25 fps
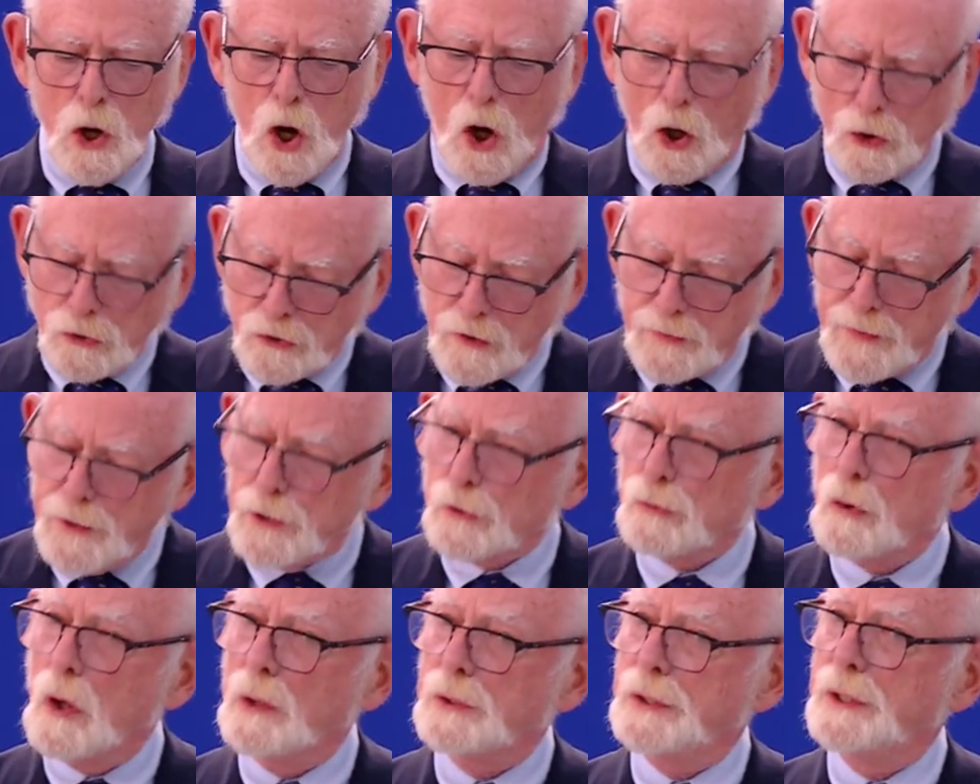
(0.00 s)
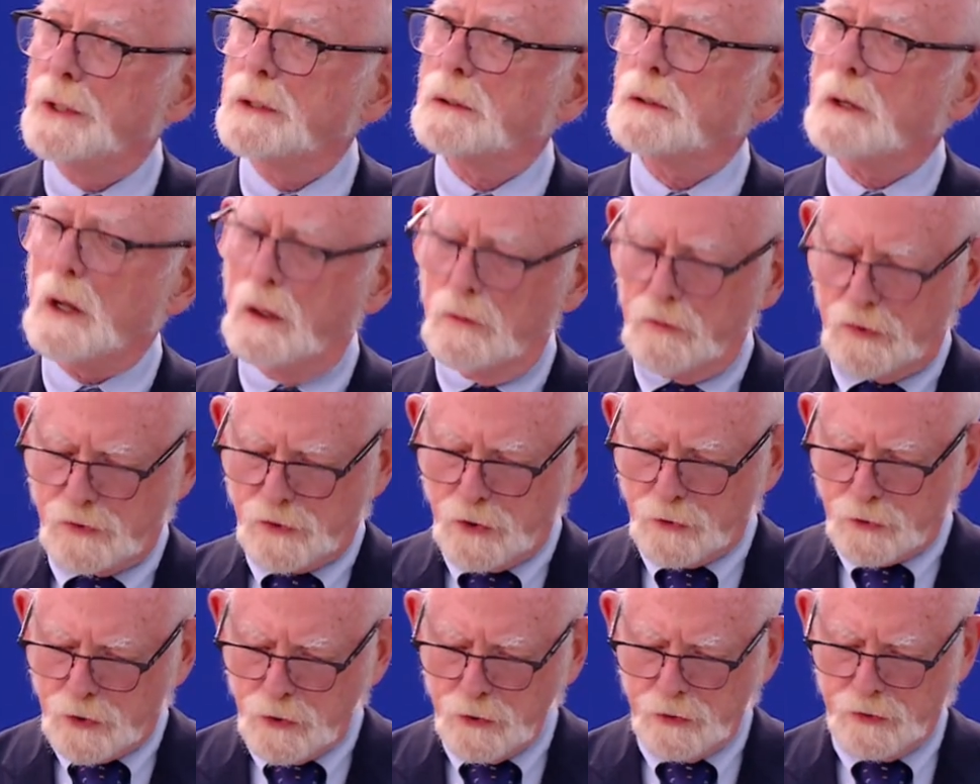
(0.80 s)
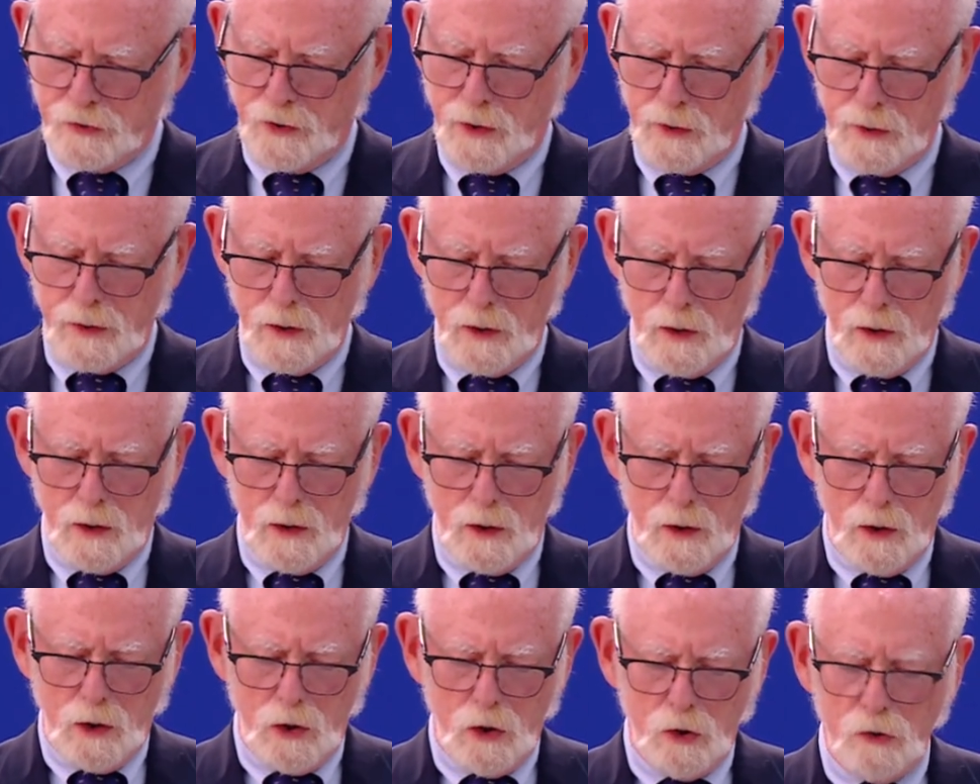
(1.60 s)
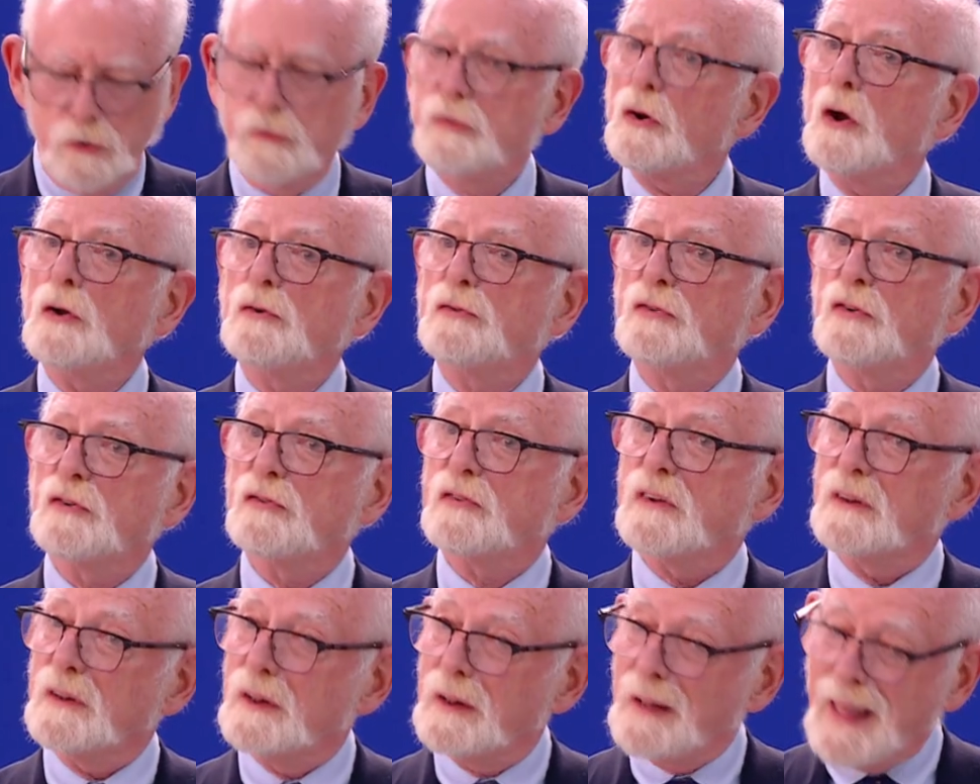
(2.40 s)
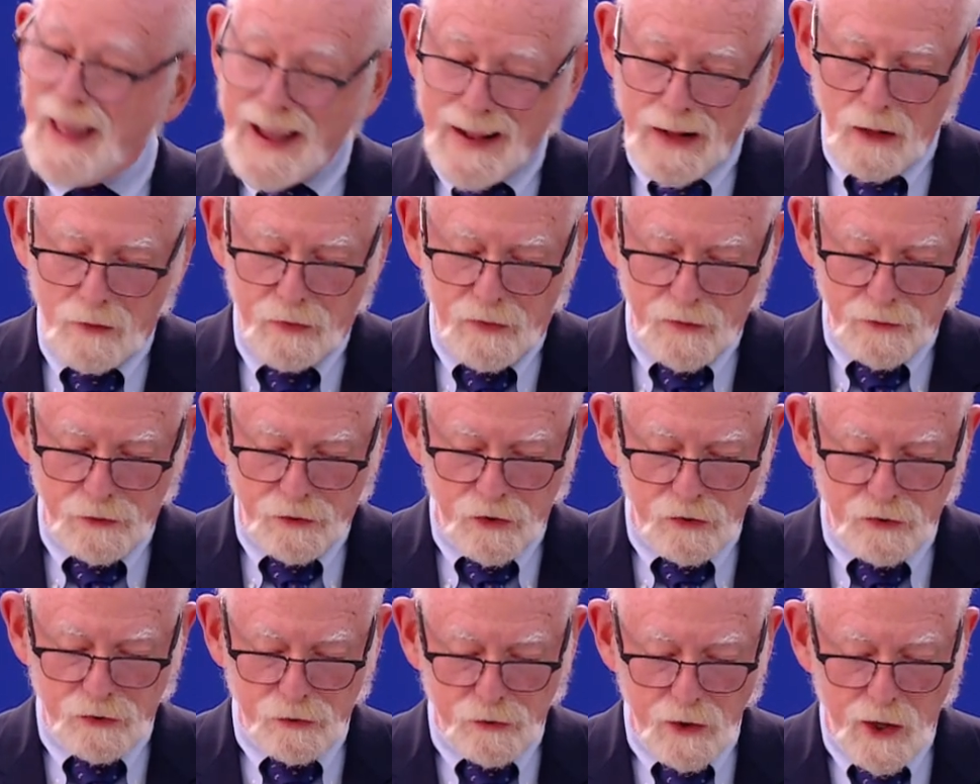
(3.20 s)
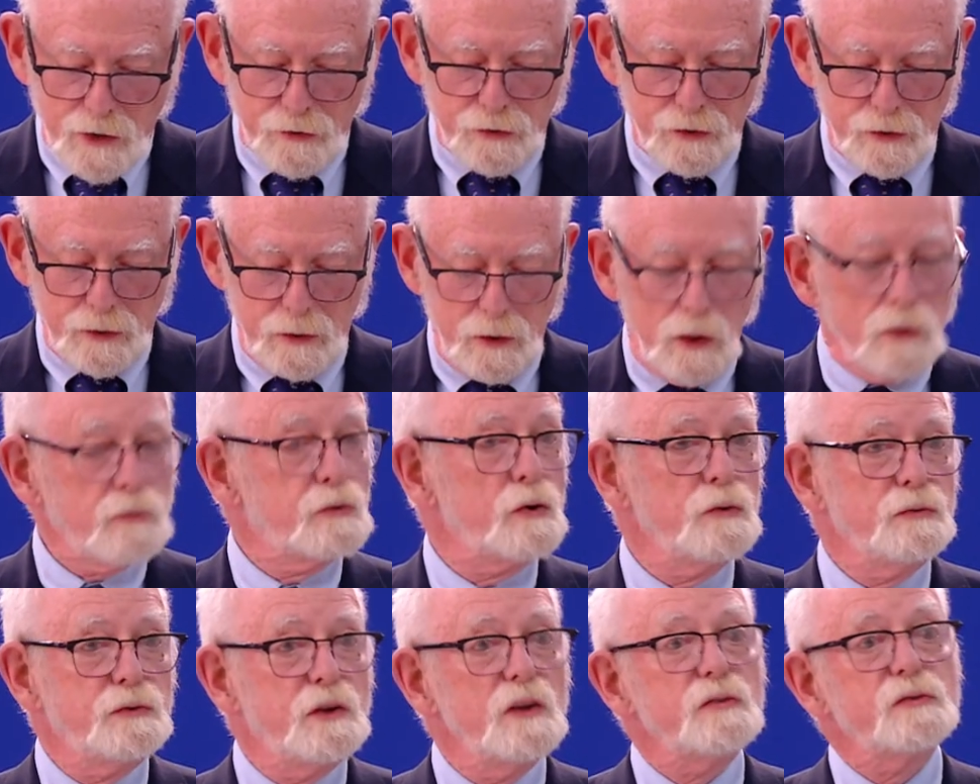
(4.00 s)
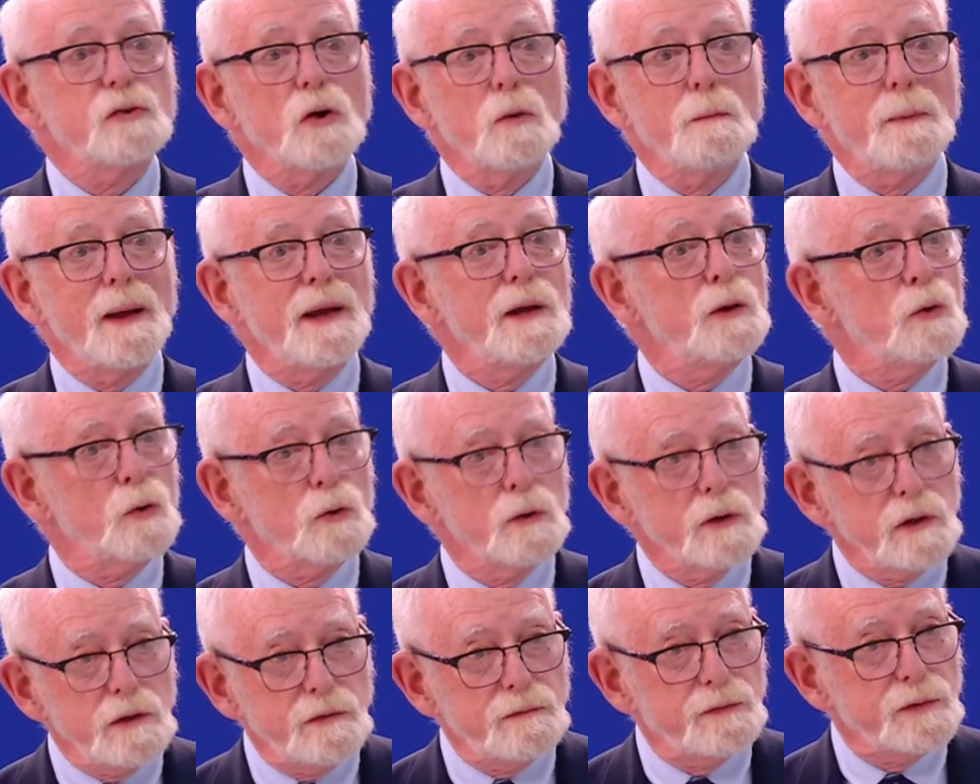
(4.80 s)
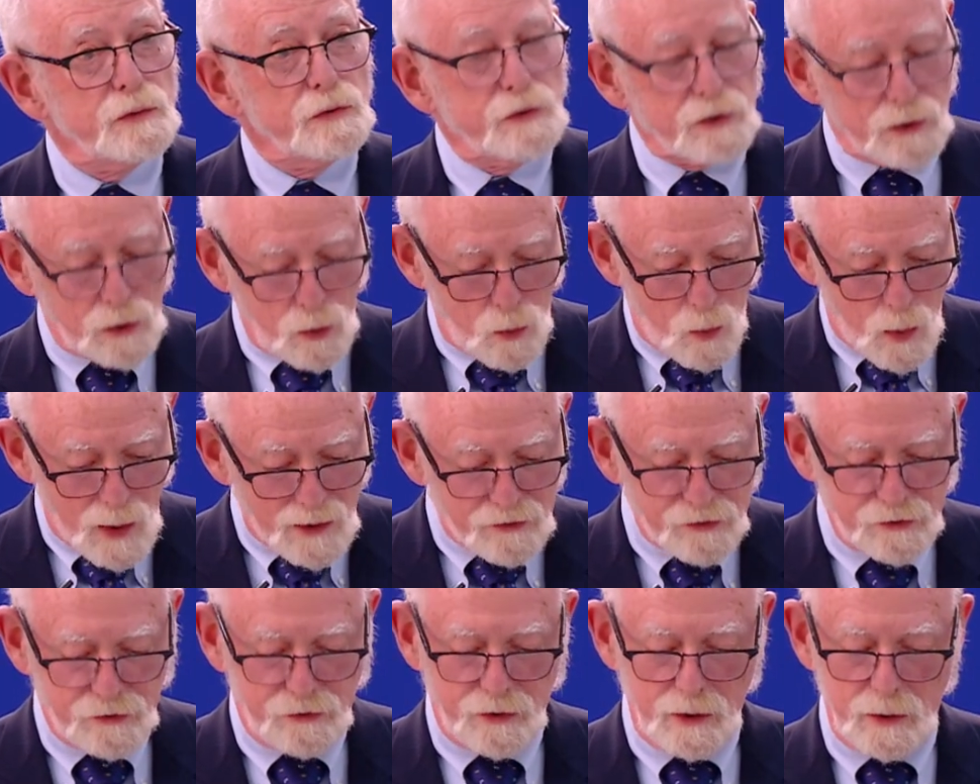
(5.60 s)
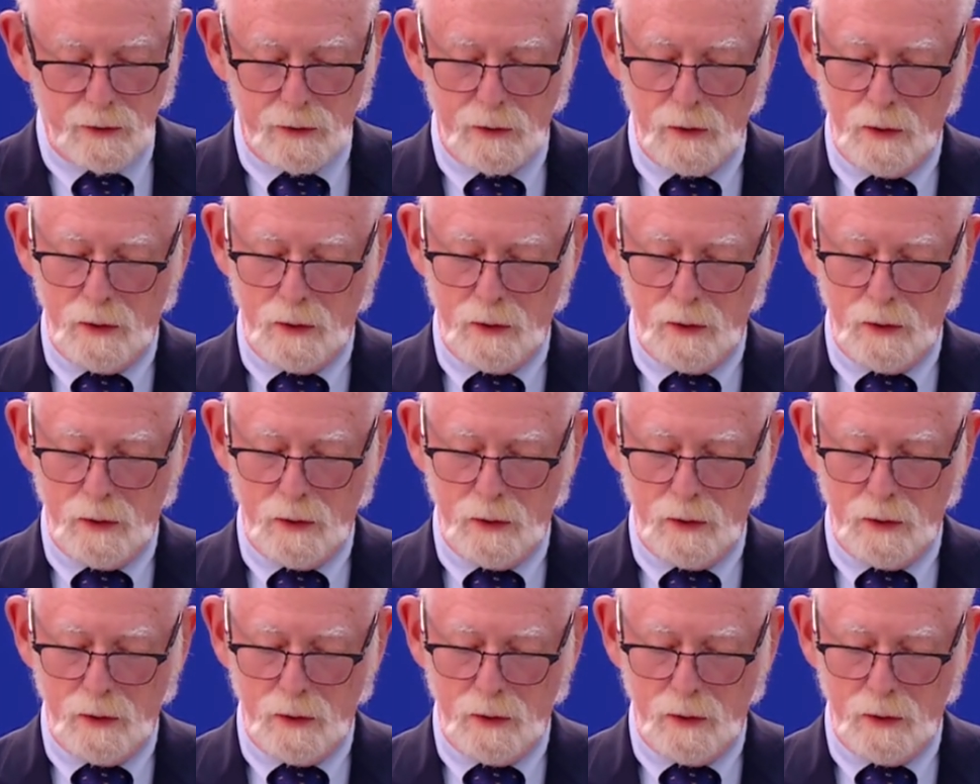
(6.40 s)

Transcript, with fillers: Under the Iranian constitution, judges lack the discretion to disobey or even to question